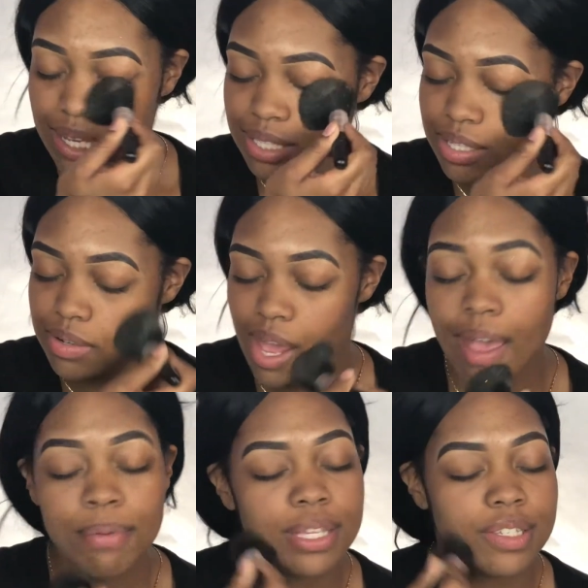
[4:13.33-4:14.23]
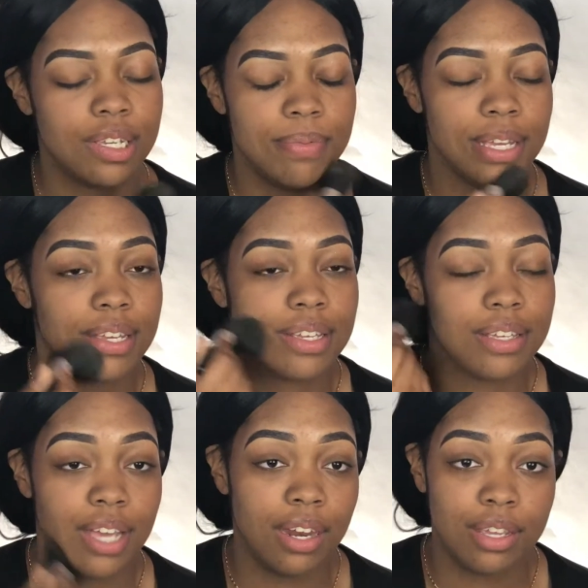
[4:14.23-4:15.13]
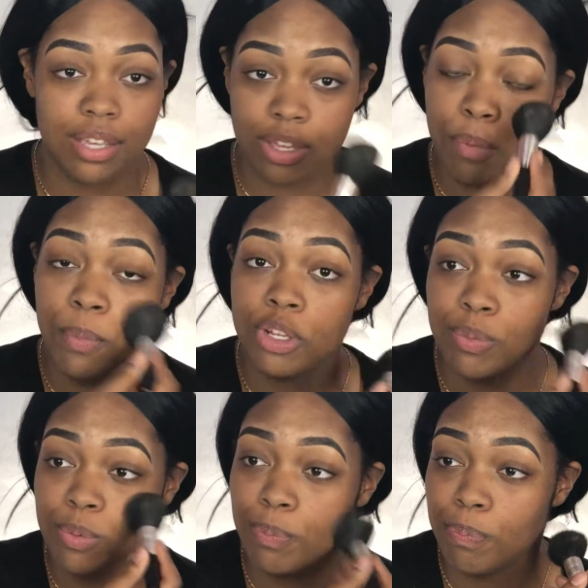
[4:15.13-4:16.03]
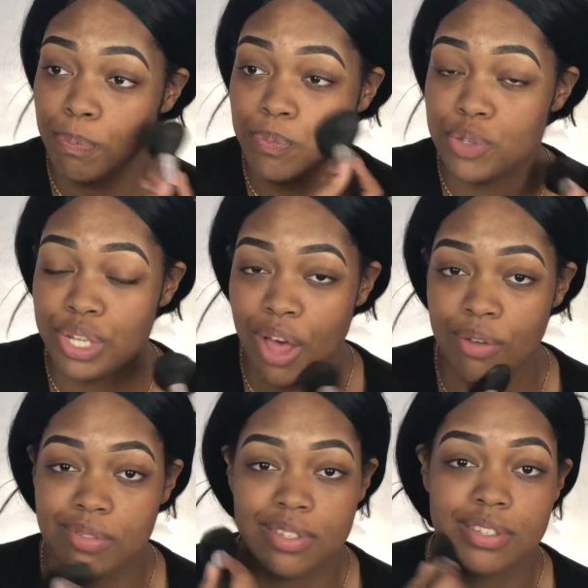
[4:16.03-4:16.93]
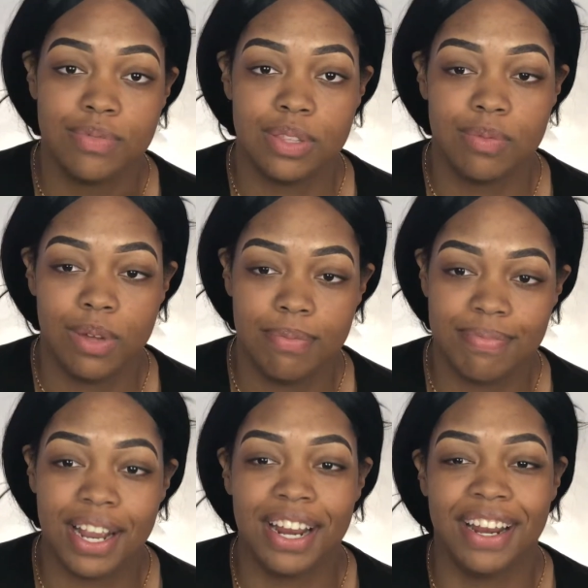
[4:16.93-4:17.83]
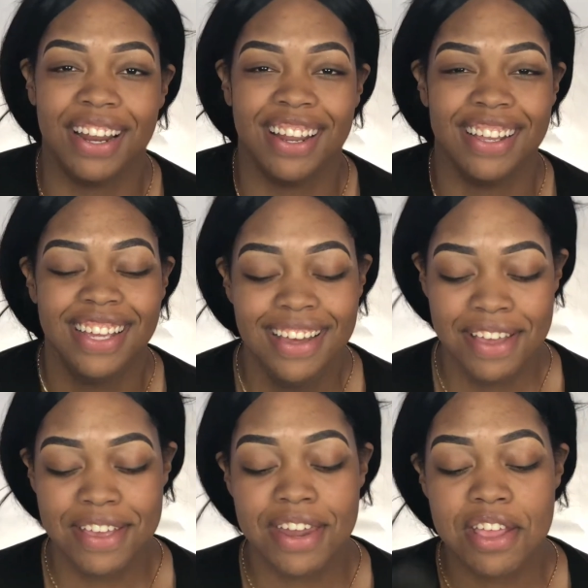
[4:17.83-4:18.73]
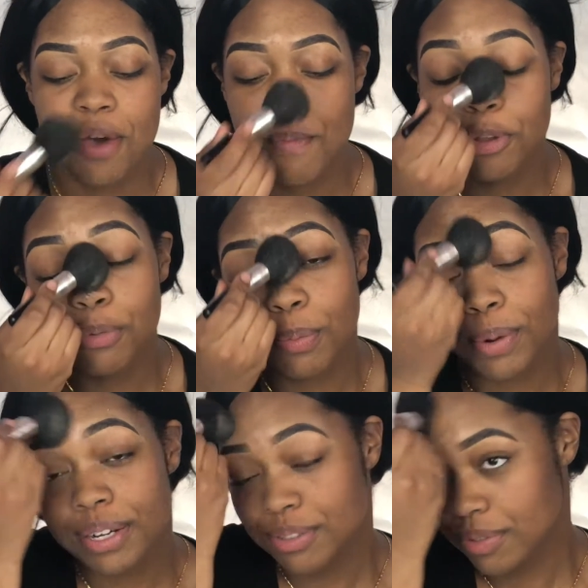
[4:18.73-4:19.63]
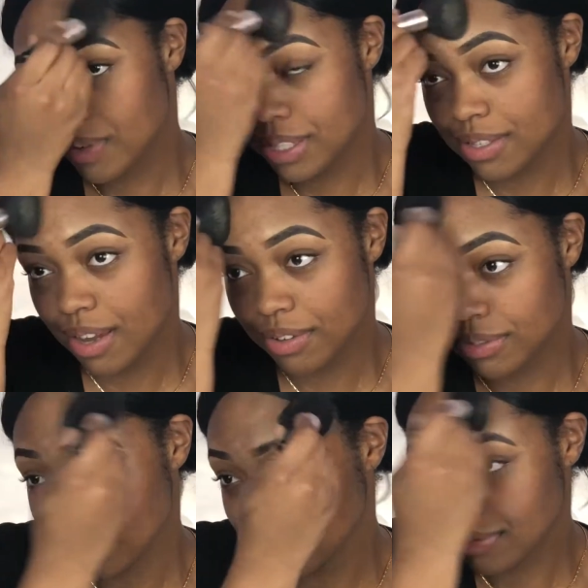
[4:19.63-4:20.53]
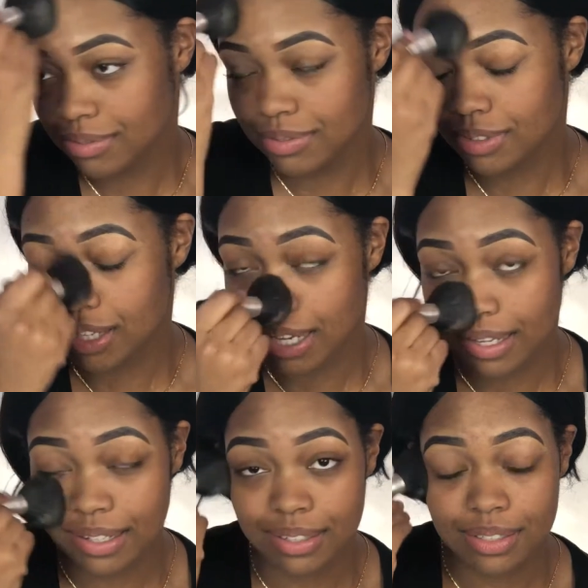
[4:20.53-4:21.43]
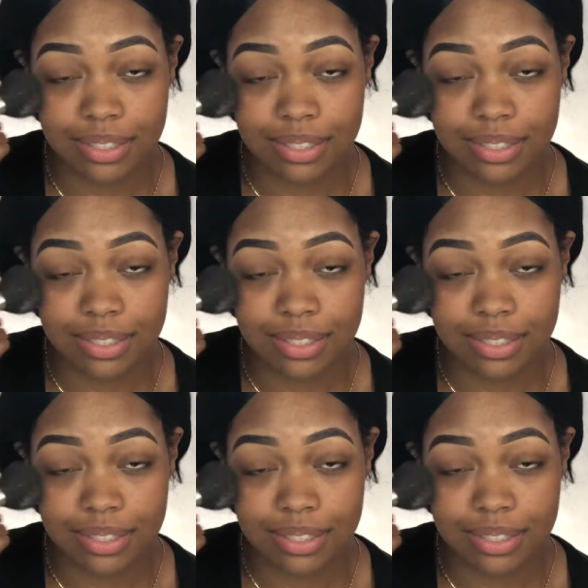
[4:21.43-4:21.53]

It's so time consuming. You gotta kill multiple stones with one bird. You gotta kill multiple birds with one stone, okay?